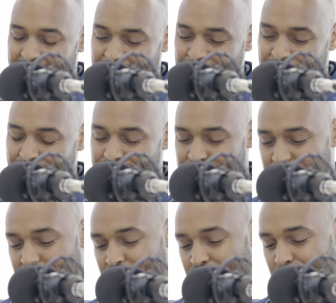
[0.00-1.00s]
that is because
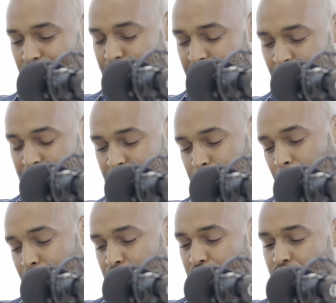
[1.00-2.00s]
you
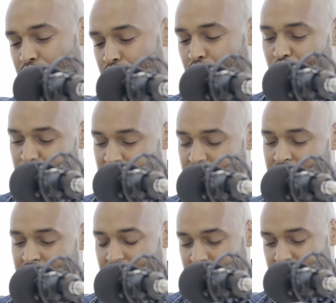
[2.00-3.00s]
know
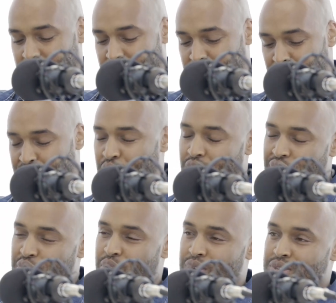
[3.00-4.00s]
me since before,
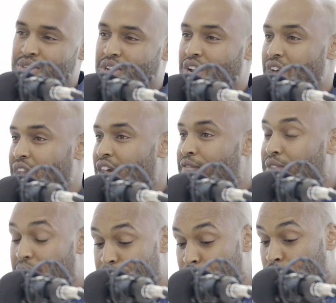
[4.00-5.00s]
of course, and I've
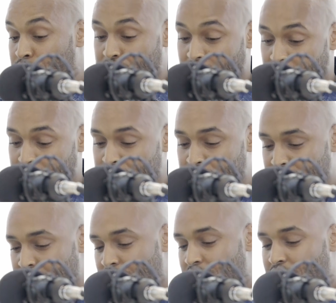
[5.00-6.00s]
done both sales.
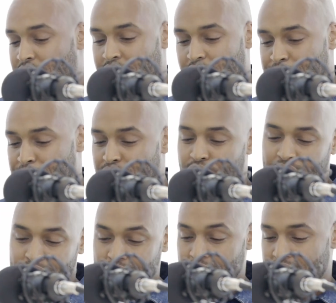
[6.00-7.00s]
I've been on
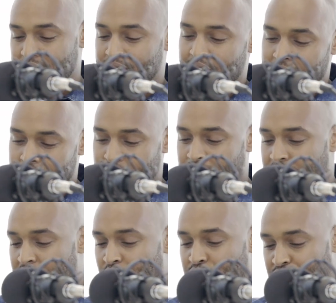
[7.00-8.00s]
the CS side, and
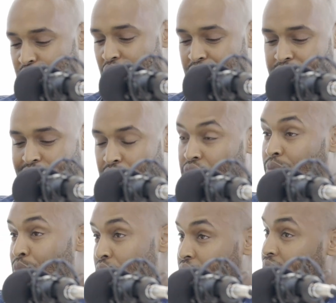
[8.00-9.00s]
now obviously on the
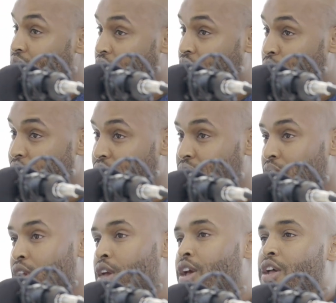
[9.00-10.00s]
marketing side, right?
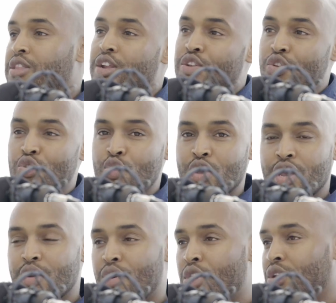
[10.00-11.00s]
And then you
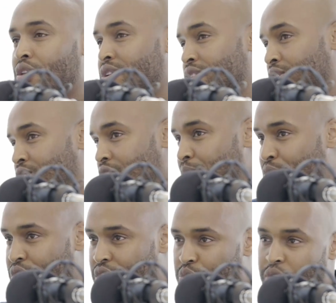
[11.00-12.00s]
hear all of these
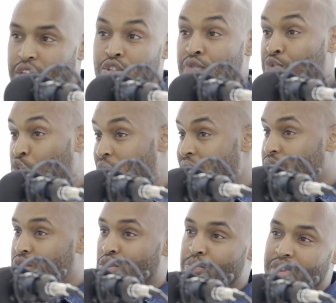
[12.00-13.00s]
assumptions, right? And you've
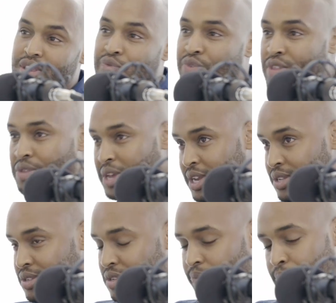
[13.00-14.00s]
tried so many different
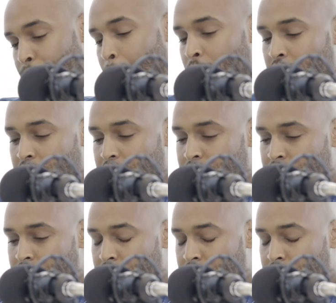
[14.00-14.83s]
things, and